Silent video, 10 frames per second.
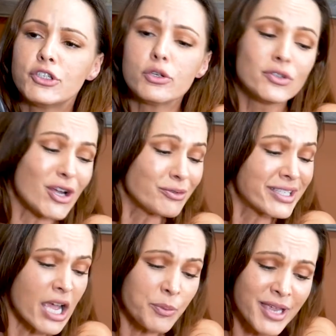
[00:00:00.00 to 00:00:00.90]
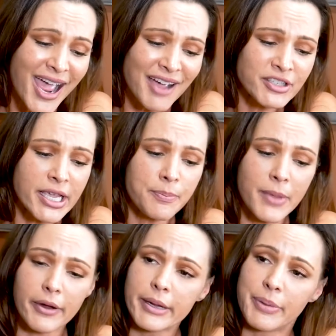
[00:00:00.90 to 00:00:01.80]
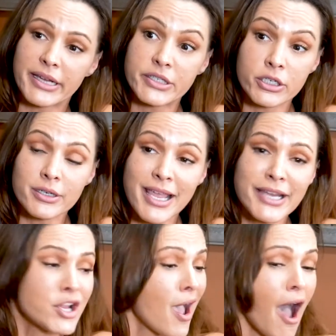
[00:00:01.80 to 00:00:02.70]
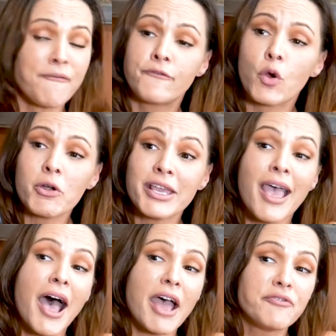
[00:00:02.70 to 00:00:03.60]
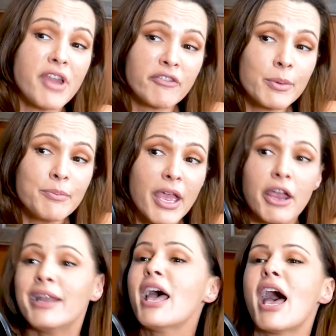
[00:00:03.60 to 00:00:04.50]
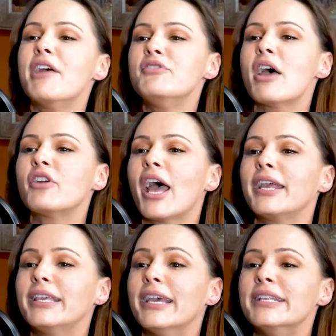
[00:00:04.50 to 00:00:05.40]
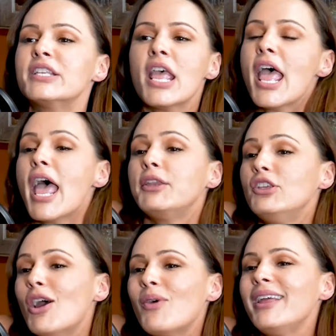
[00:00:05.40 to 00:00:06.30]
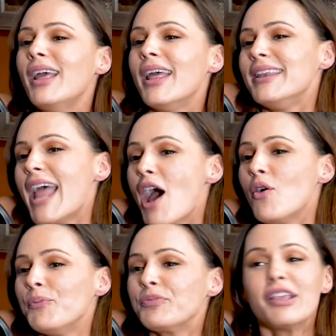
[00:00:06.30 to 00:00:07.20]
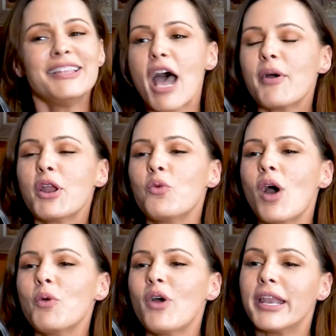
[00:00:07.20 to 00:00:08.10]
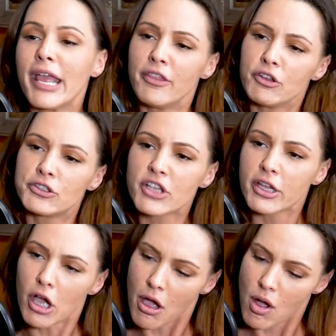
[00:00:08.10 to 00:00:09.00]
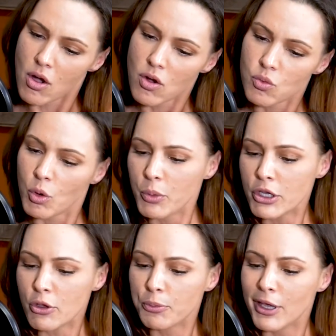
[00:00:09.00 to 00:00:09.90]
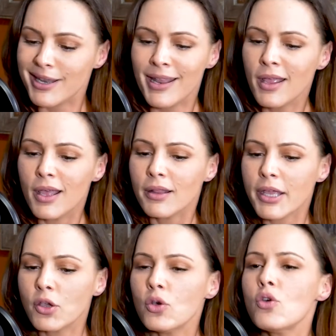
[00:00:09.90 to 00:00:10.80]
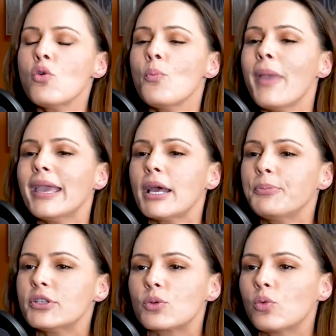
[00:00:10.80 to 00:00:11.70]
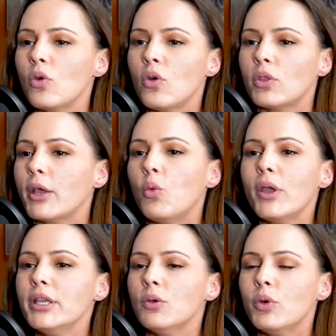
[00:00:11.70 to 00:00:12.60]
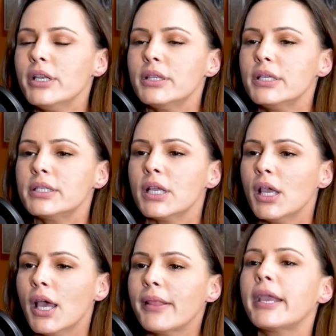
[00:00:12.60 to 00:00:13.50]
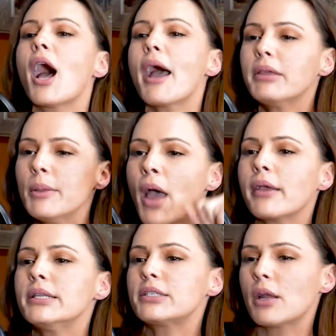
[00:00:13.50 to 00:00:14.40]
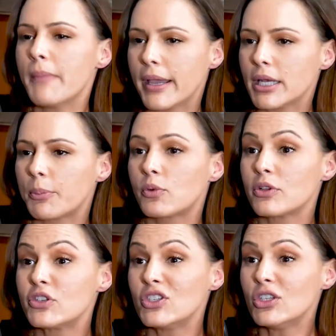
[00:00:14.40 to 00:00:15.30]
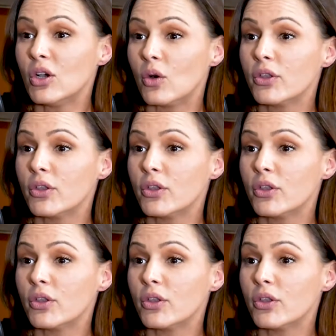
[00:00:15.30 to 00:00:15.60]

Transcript: do. Don't tell me I have to get married by a certain age. I'm 40. I've never been married. I've never had kids. And you know what? Now I don't want one. And then it's like, oh, well, when are you planning? Like, who made up this rule? Like, when did this? Like, I'm gonna start making up rules too.